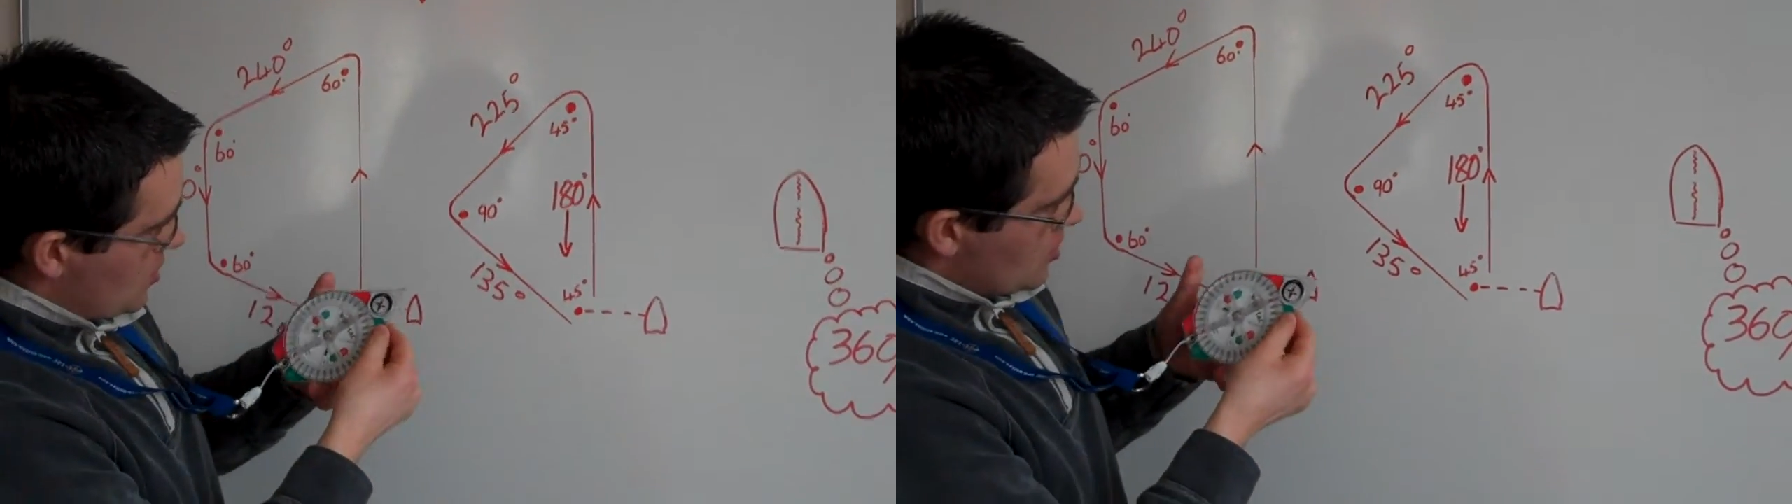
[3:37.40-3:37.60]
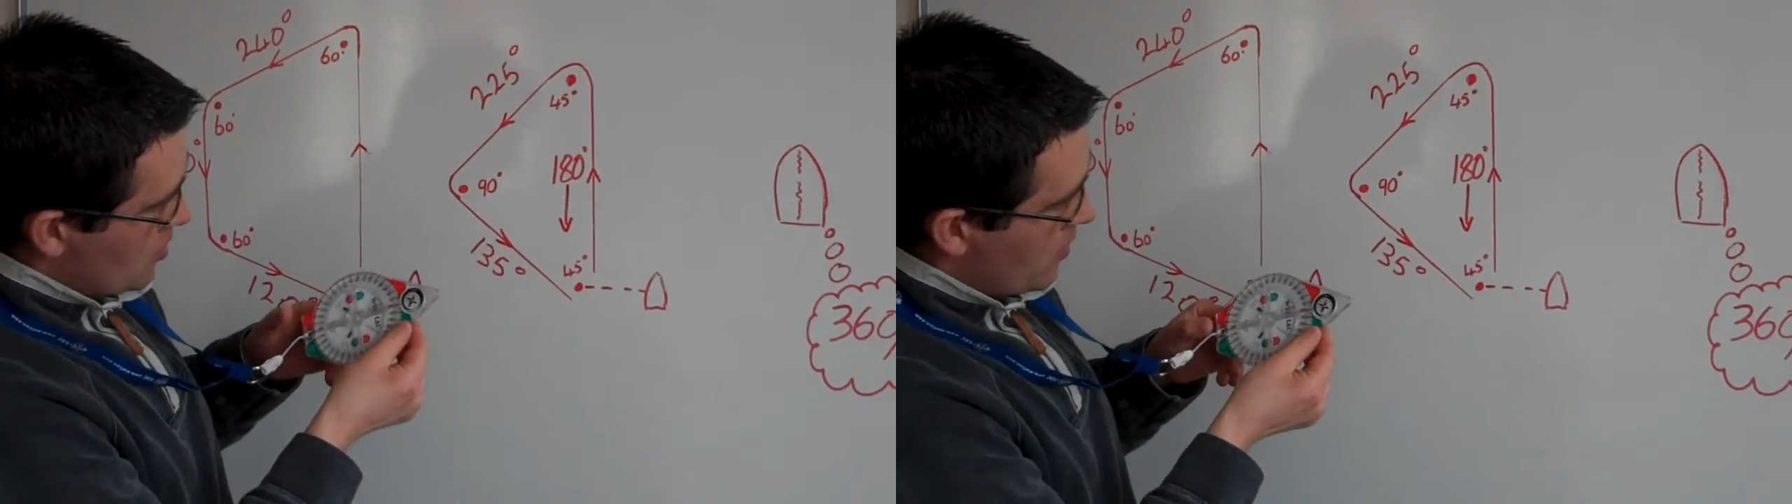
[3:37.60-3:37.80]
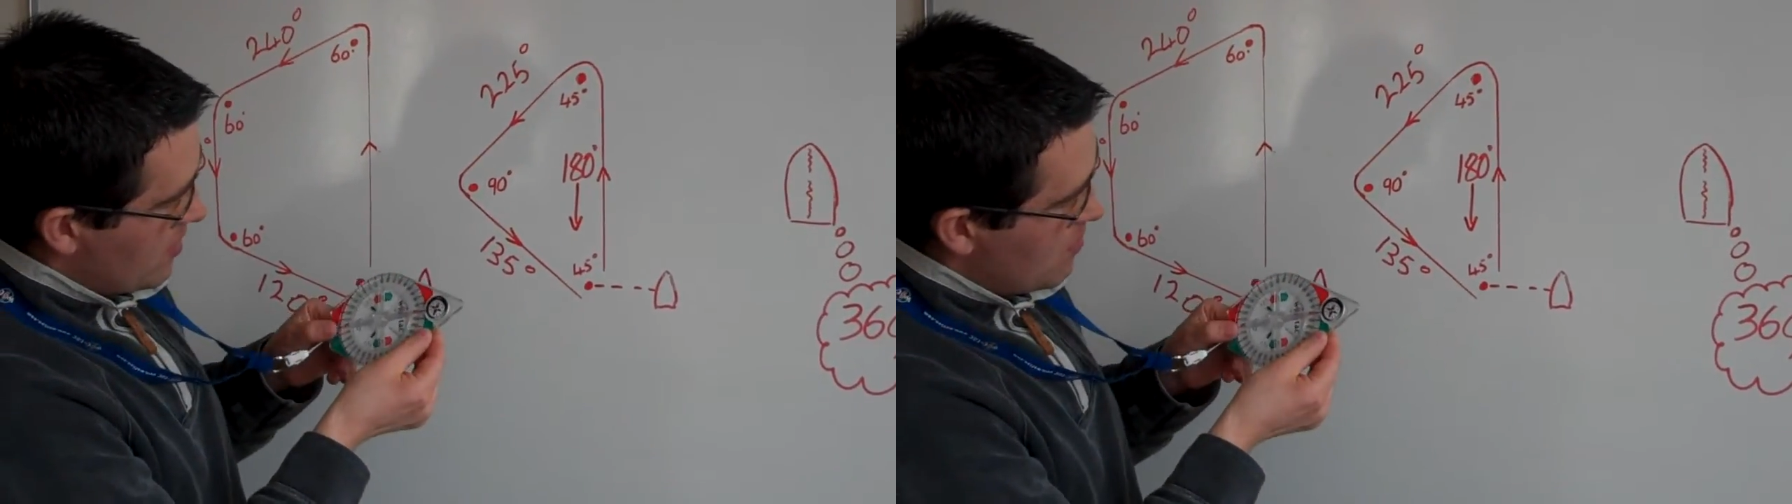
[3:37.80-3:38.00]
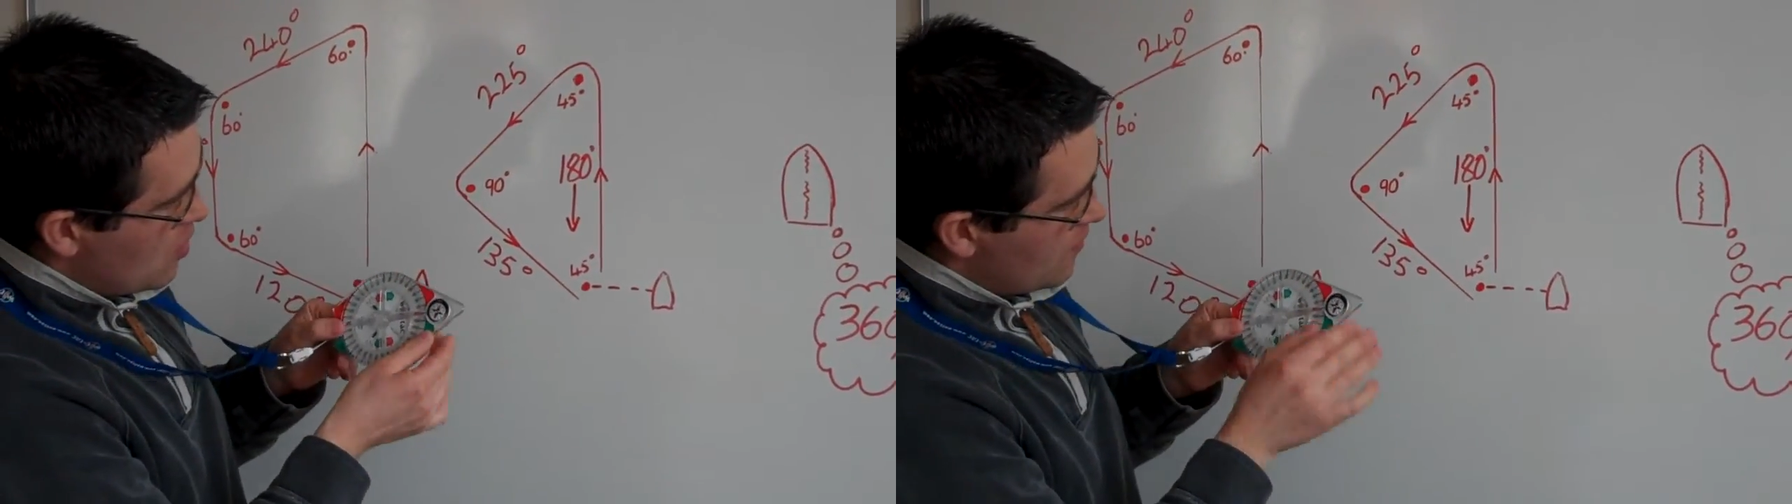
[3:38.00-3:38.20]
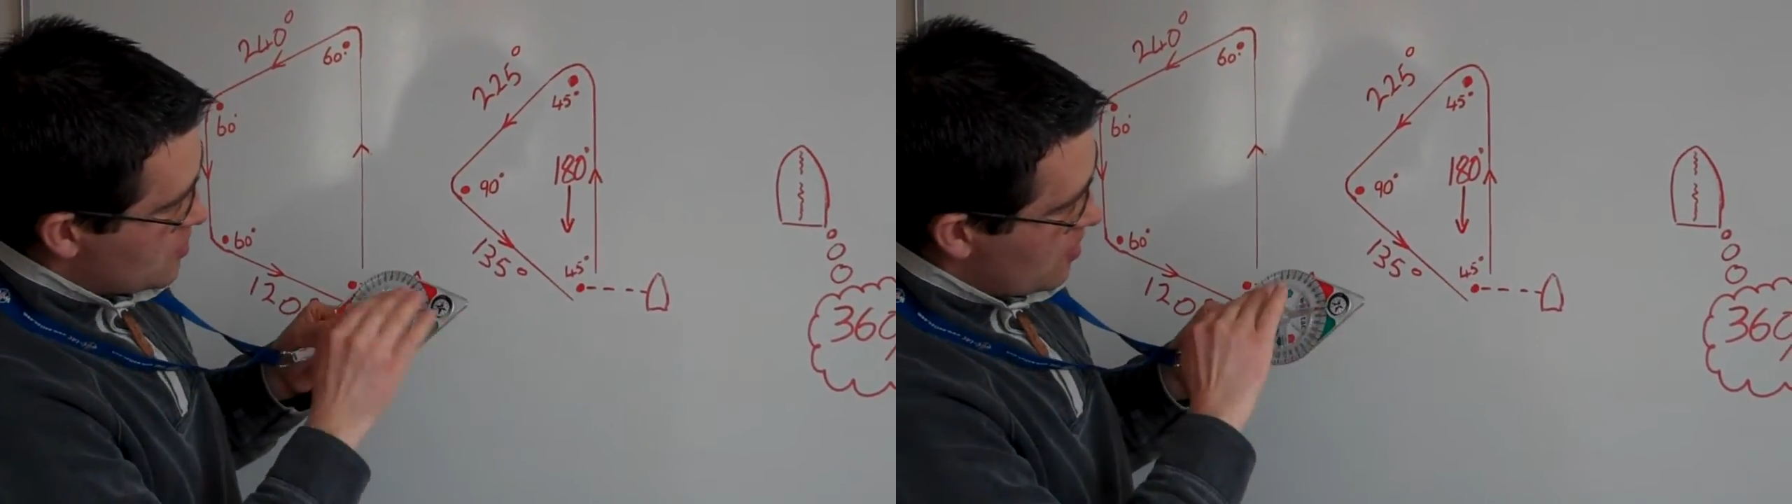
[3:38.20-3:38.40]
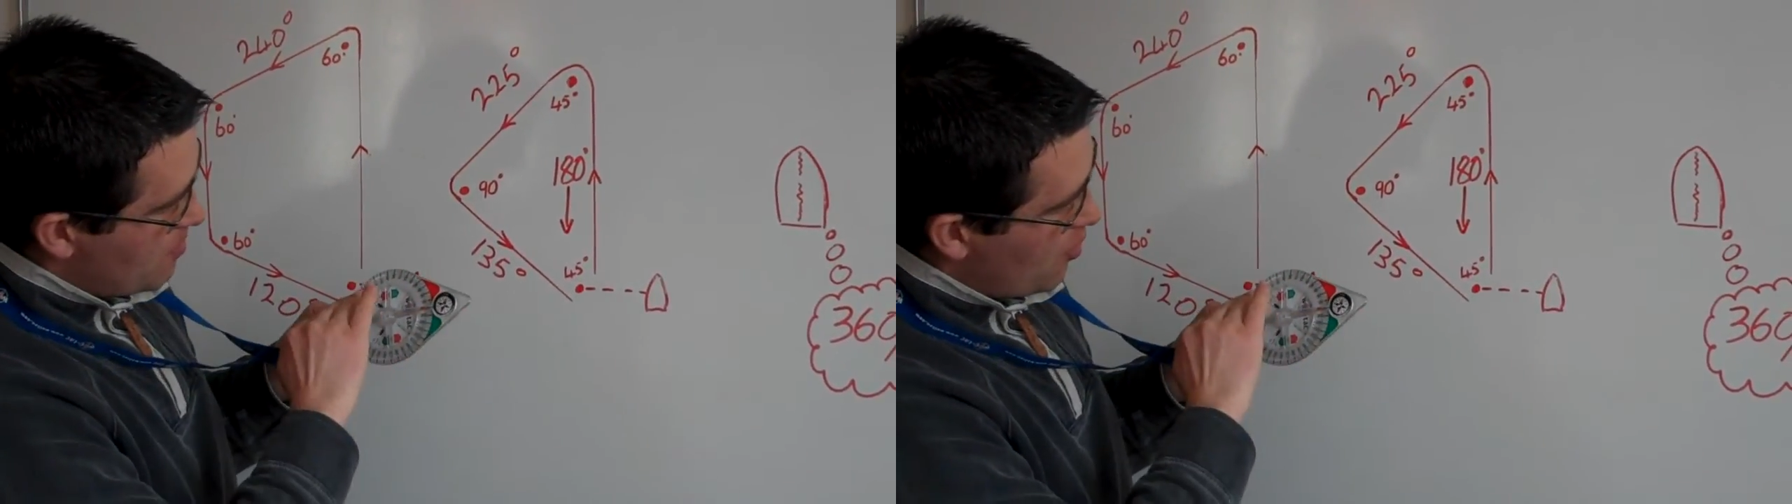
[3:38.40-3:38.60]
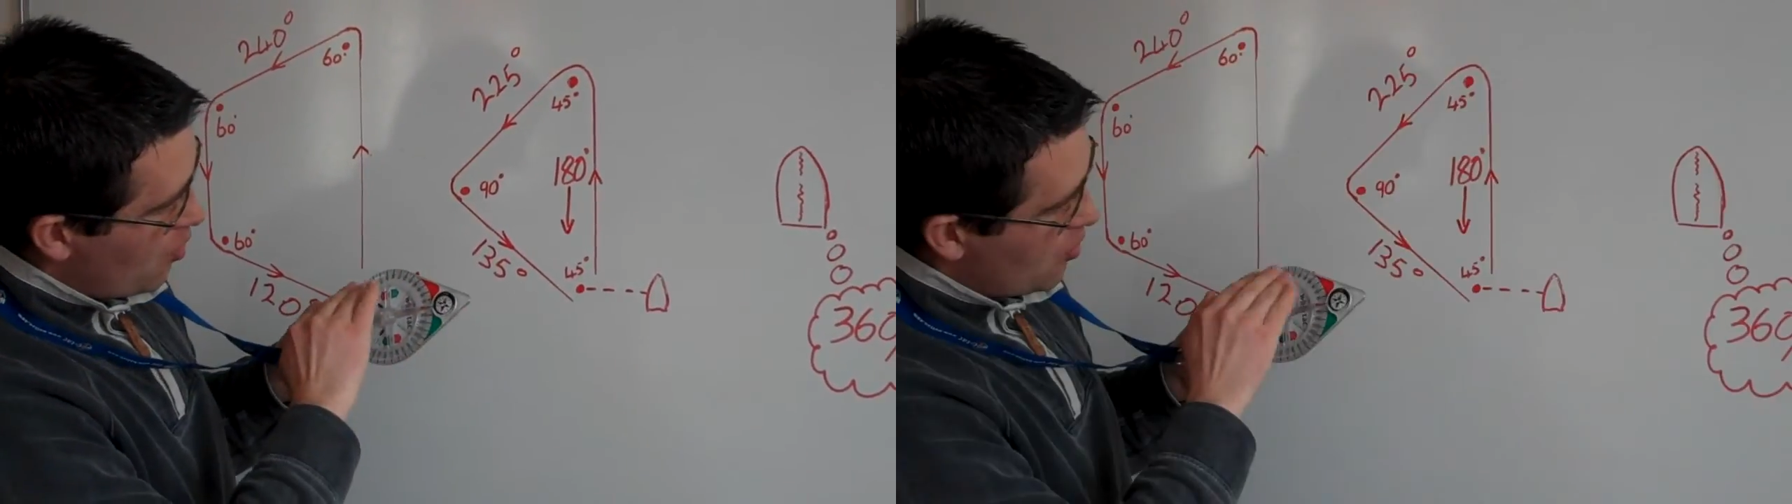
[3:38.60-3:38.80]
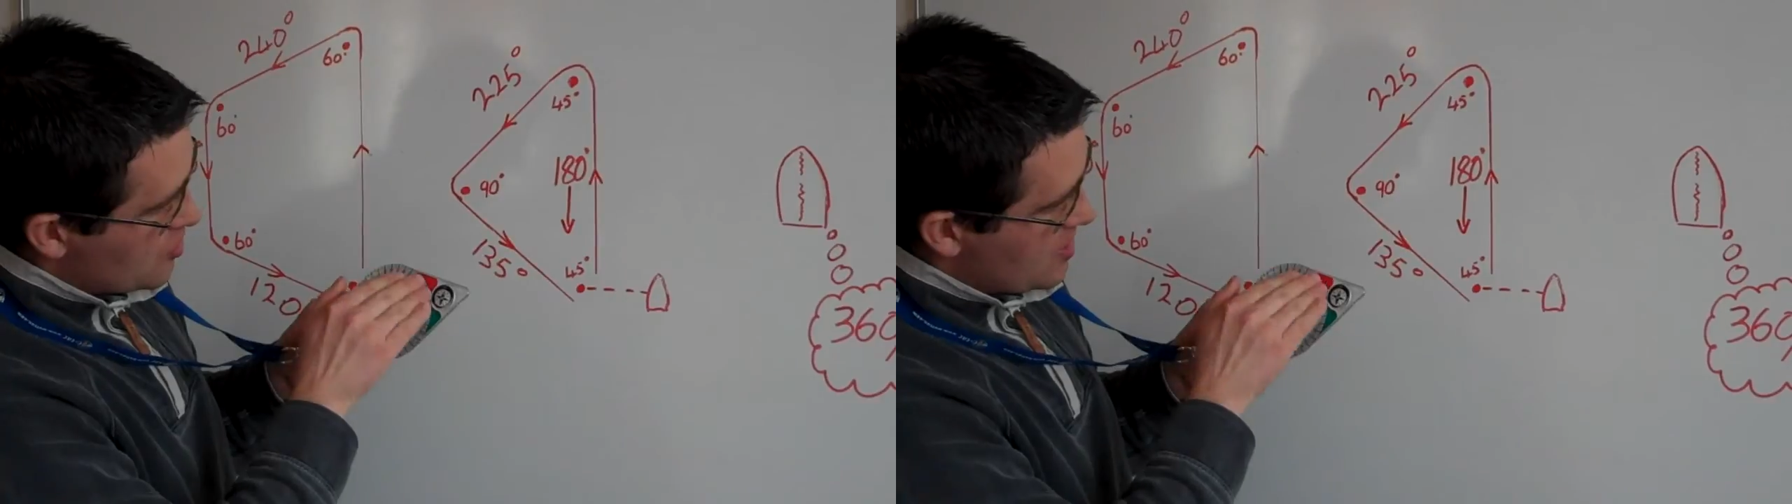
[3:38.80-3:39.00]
So we move to the port